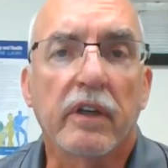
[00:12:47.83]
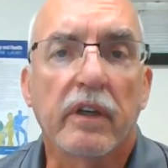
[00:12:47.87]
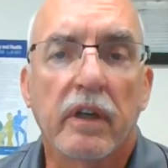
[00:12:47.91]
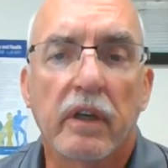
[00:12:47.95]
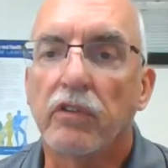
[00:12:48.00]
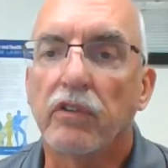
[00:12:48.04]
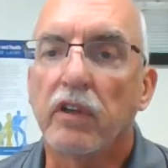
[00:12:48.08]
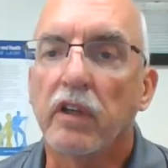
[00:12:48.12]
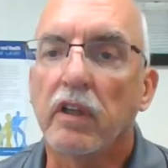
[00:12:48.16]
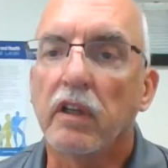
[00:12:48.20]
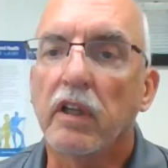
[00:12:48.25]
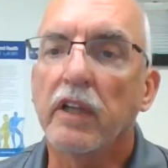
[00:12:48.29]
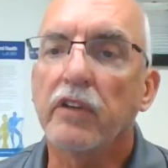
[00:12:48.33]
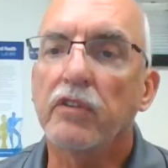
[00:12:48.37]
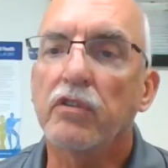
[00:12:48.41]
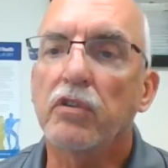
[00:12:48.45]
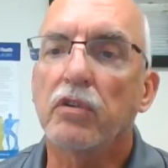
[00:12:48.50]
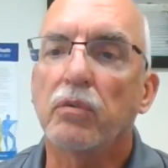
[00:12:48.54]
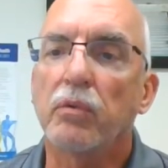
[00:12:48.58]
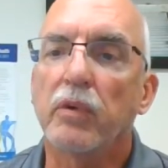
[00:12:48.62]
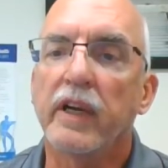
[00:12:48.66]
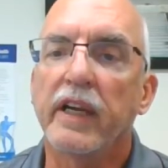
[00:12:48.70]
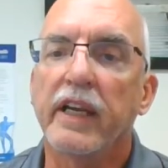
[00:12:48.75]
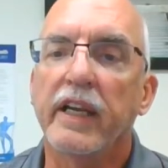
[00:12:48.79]
Since the electric
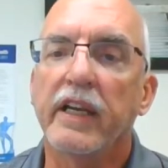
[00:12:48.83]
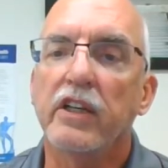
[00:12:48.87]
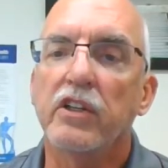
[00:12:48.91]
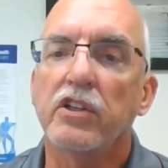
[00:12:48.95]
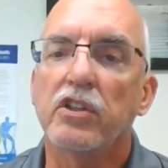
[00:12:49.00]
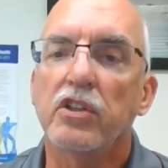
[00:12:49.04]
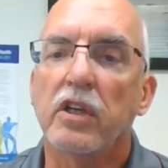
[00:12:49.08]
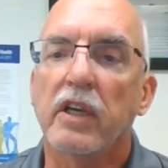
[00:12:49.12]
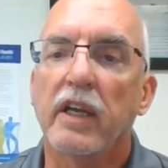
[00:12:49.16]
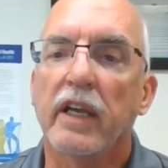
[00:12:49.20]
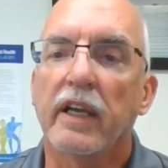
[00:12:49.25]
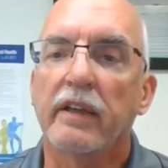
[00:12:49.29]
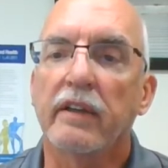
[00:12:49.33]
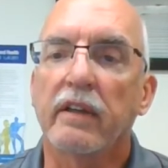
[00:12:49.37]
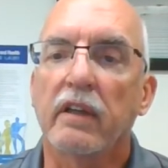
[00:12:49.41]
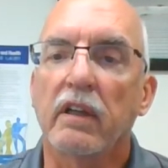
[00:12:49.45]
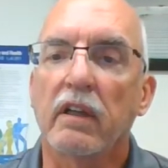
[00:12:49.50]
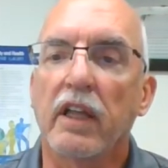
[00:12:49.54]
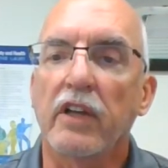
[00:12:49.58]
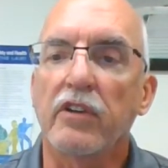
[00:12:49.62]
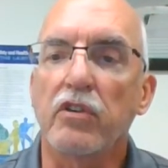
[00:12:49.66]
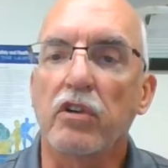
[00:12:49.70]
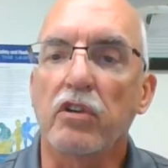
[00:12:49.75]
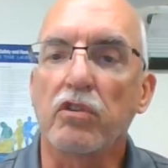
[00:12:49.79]
range and the
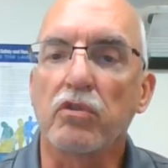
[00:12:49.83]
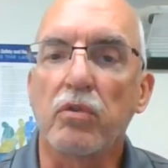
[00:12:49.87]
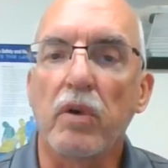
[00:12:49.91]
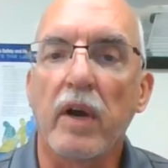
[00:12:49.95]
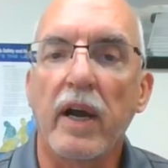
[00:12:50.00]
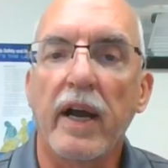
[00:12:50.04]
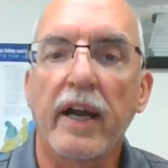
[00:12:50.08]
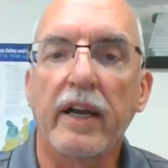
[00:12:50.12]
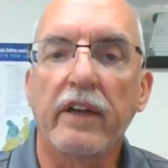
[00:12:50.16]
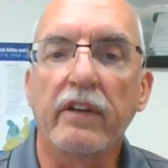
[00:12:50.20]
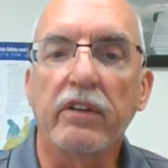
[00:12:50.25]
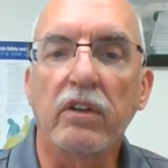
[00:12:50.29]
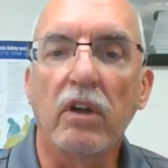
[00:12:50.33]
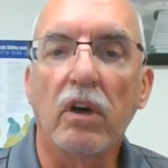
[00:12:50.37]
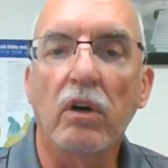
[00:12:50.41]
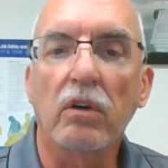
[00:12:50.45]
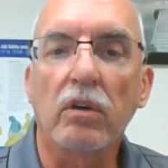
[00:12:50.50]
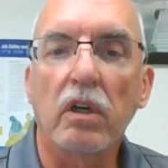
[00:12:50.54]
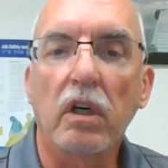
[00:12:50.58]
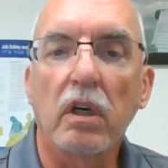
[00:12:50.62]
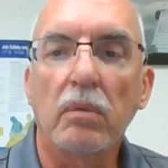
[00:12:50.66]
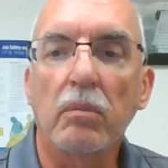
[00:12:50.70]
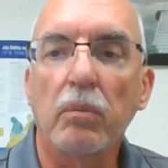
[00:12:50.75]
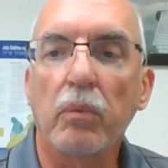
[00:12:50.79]
electric dryer don't
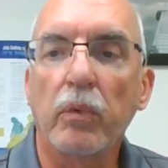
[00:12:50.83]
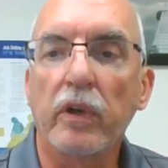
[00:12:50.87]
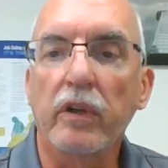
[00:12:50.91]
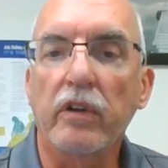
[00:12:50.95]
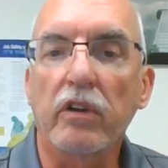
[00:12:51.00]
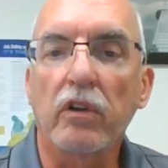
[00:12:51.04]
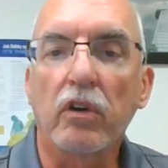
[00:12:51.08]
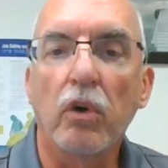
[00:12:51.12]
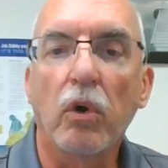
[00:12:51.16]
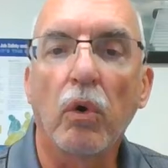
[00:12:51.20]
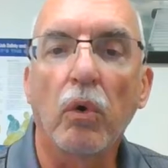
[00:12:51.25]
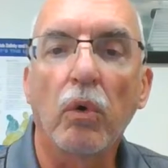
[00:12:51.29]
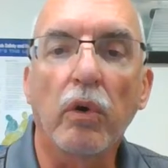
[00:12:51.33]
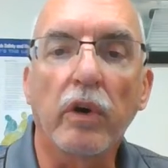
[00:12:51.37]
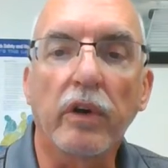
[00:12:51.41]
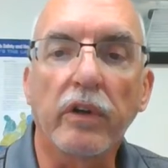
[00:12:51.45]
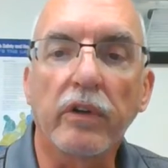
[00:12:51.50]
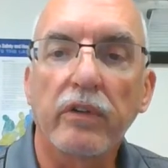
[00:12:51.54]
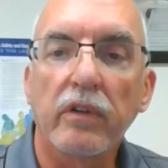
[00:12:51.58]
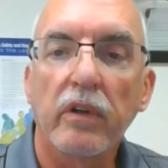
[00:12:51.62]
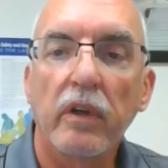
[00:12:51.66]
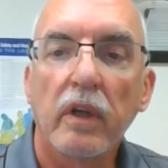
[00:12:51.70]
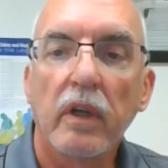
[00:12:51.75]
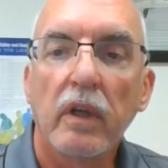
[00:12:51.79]
come with
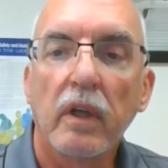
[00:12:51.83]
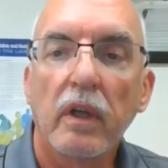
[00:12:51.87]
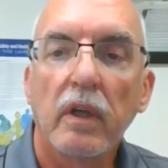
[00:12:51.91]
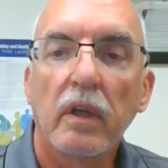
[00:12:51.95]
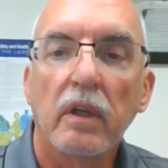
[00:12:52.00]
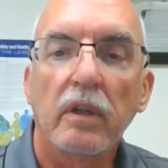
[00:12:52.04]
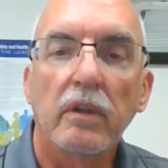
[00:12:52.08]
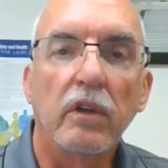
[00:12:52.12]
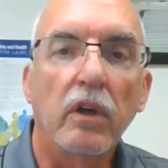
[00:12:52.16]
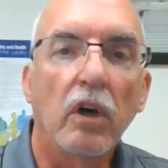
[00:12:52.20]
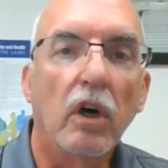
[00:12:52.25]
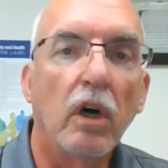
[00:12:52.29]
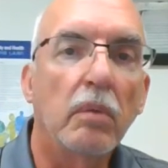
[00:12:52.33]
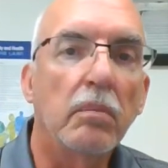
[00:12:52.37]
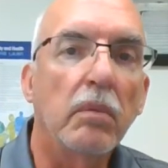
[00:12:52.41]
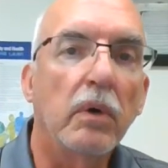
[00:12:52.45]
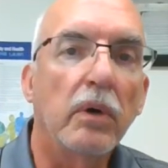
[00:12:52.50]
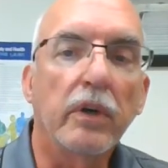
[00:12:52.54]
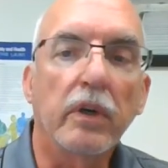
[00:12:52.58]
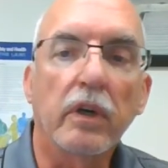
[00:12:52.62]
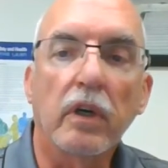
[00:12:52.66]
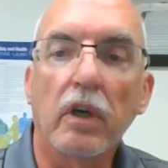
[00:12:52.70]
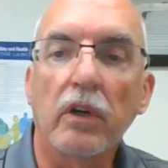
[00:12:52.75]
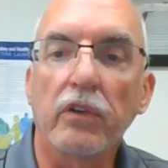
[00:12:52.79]
cords, the
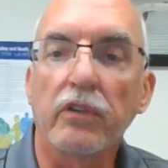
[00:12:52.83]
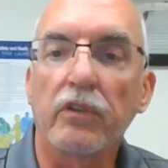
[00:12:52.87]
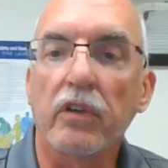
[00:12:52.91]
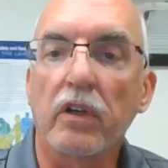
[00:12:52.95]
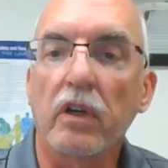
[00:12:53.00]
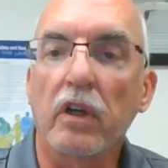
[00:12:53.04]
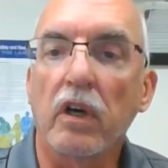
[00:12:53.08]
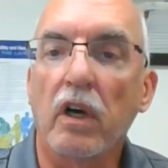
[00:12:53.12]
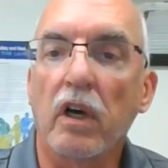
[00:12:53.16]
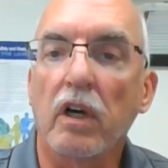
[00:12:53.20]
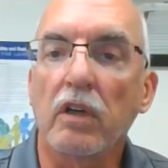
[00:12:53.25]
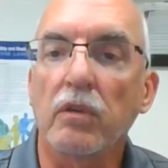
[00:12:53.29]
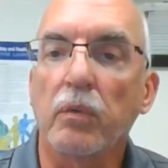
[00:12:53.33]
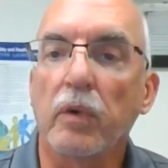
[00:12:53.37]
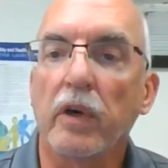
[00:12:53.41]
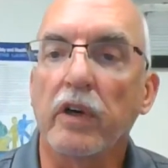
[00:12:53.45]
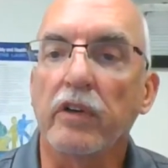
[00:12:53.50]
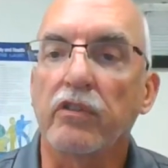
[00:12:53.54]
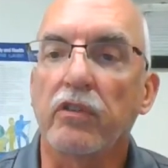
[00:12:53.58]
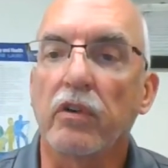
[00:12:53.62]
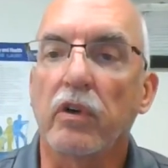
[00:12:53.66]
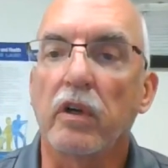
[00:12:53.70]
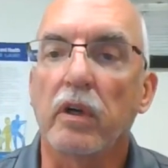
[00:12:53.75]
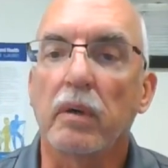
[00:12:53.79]
homeowner goes to the hardware
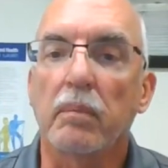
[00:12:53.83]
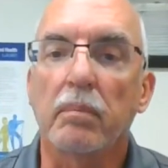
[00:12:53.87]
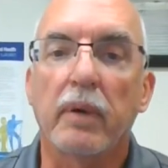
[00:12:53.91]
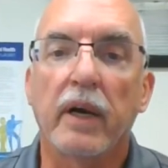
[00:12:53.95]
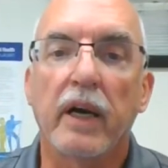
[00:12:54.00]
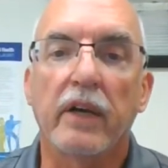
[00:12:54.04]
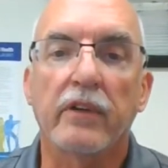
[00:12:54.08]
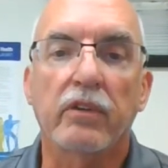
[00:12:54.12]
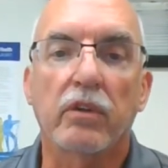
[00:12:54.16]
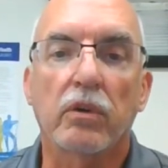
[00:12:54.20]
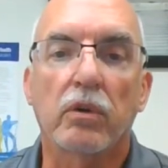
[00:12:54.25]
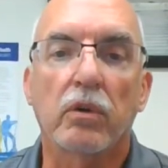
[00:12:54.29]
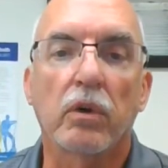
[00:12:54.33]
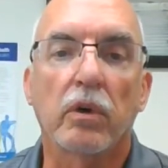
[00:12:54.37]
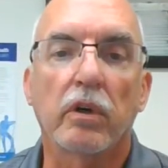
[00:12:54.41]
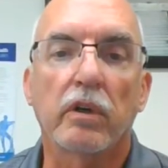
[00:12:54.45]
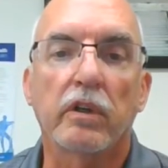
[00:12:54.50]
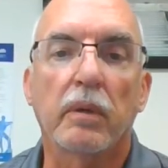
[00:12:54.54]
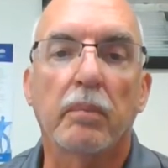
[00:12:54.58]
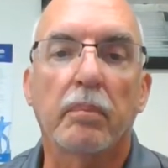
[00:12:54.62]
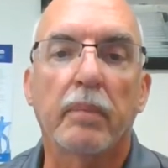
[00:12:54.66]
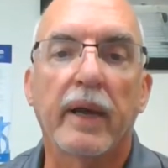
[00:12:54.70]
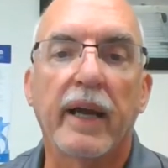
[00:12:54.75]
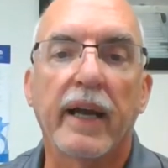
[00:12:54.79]
store and buys a cord
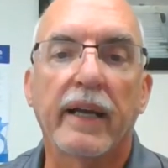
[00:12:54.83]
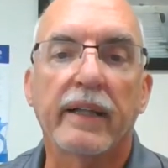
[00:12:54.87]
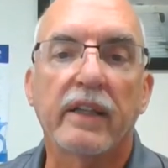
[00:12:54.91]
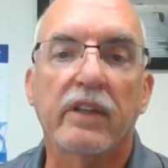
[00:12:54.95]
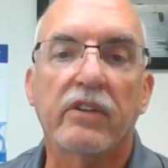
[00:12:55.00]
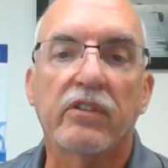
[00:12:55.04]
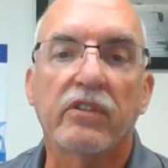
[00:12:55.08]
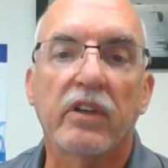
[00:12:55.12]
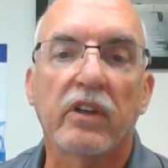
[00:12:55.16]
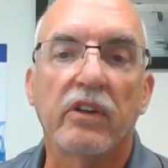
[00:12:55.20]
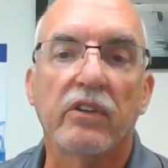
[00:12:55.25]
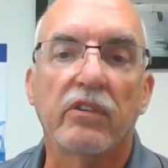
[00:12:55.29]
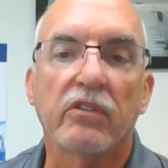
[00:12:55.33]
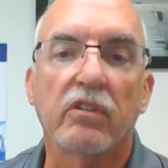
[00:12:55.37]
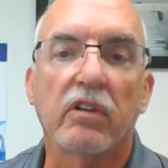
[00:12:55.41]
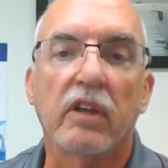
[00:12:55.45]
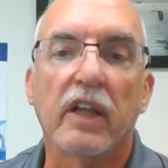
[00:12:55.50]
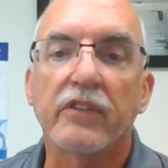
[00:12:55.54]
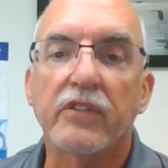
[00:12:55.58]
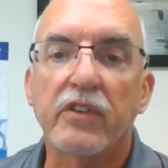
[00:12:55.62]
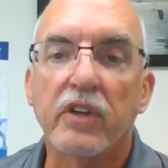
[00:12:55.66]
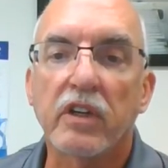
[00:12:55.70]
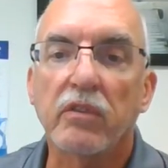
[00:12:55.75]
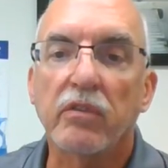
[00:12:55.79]
in a bag that says
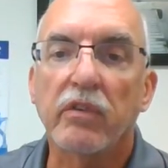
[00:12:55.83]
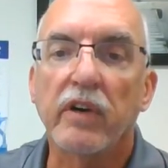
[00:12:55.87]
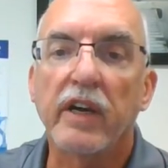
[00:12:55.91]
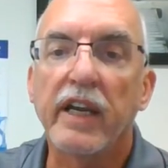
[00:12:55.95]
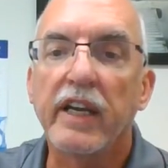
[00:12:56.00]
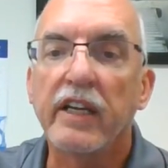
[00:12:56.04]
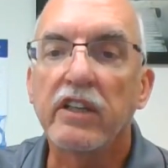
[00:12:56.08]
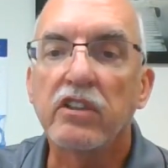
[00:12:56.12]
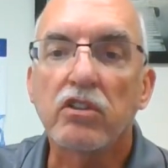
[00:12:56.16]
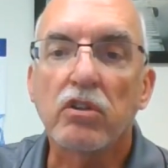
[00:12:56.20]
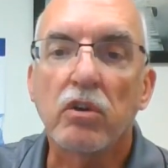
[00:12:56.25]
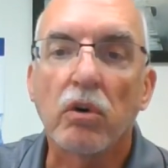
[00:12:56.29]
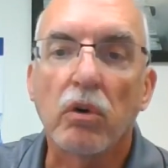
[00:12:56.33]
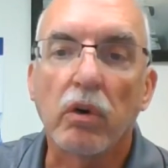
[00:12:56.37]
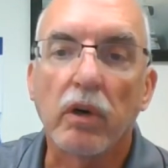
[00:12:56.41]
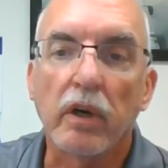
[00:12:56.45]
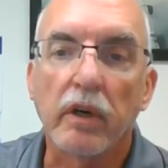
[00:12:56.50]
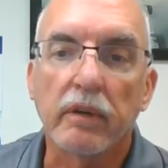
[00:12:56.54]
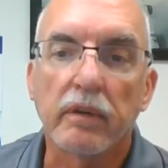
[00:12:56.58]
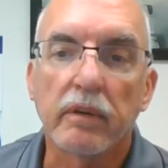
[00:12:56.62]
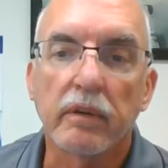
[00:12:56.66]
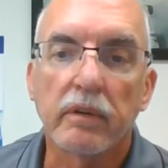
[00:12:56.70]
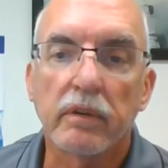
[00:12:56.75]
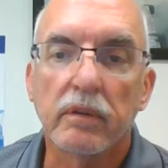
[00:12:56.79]
electric range
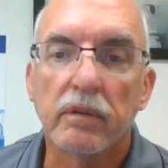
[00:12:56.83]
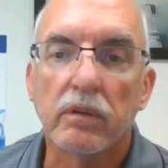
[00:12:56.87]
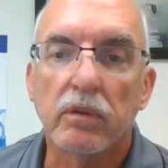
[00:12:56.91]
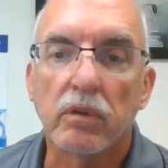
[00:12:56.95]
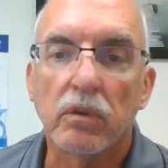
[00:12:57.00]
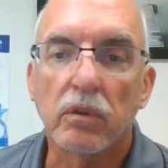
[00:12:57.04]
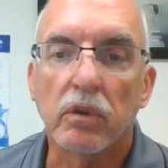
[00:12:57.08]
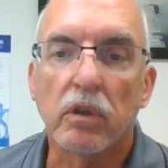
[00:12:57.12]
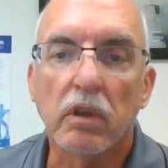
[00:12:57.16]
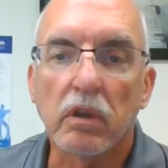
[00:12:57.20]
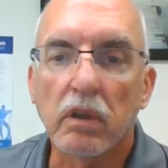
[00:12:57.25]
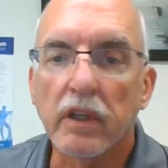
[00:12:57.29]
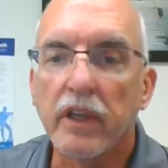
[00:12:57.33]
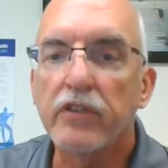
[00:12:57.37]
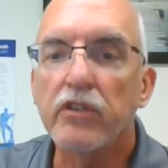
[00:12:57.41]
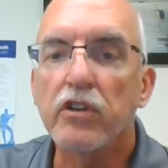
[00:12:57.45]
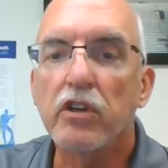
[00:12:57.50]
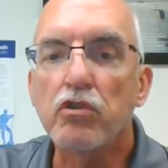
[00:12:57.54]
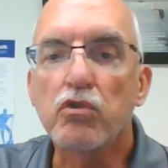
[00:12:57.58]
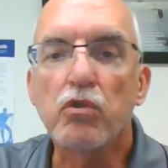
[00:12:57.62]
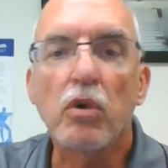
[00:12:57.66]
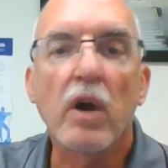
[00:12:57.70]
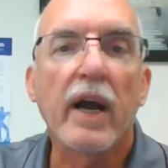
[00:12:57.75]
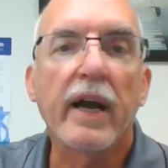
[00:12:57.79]
cord or
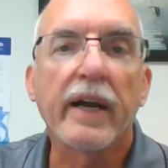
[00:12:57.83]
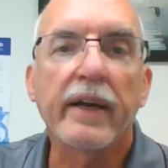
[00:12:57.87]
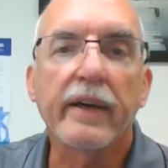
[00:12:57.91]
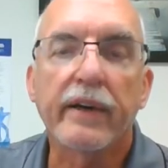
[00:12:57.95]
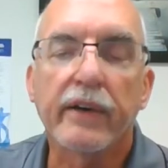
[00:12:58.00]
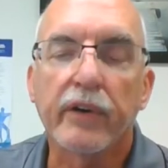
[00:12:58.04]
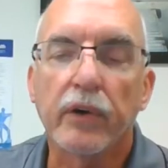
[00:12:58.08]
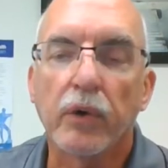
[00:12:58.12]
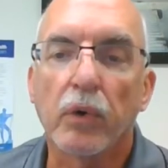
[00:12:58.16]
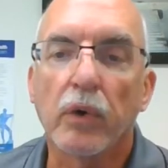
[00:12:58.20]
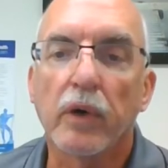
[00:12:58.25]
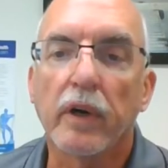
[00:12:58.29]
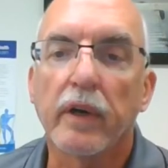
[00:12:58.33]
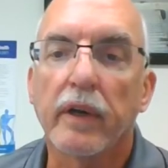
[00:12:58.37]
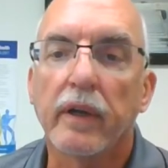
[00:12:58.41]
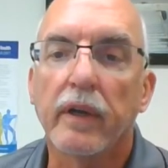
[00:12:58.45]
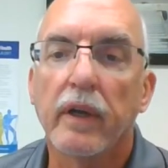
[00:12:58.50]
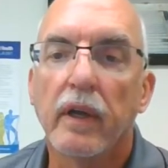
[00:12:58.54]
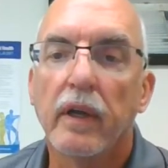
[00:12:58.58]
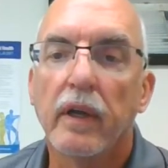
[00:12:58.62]
electric dryer cord,